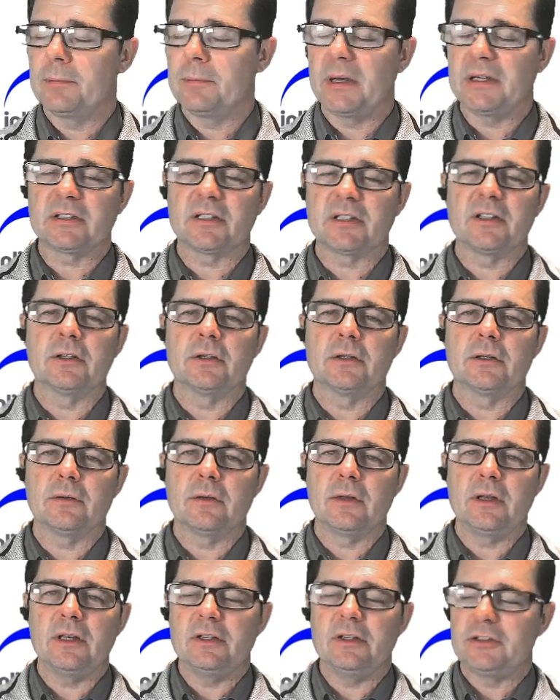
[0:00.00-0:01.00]
basically
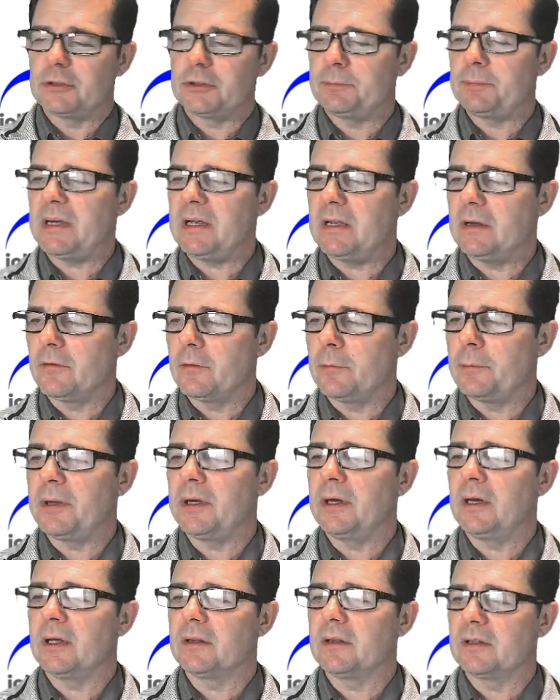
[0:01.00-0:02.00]
the speed of the
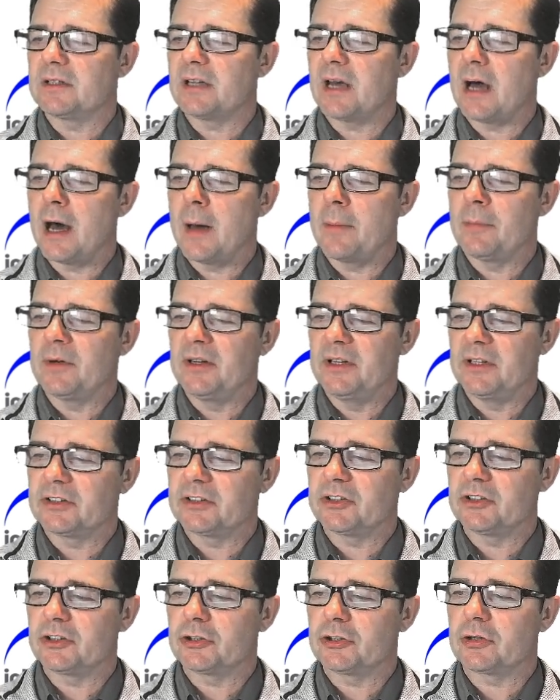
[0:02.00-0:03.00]
pig, the time, the
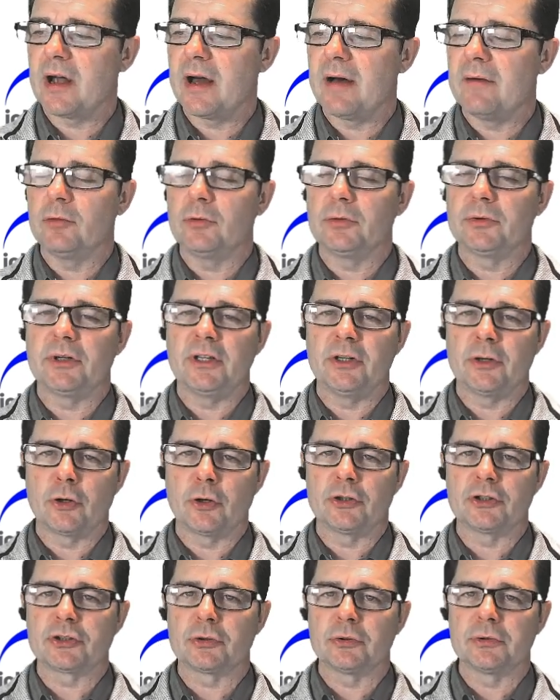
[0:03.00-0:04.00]
distance traveled,
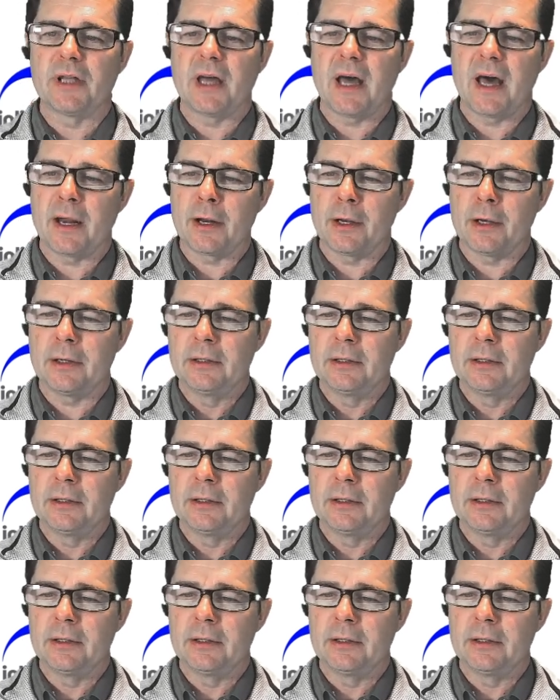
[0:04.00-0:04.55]
inertial data,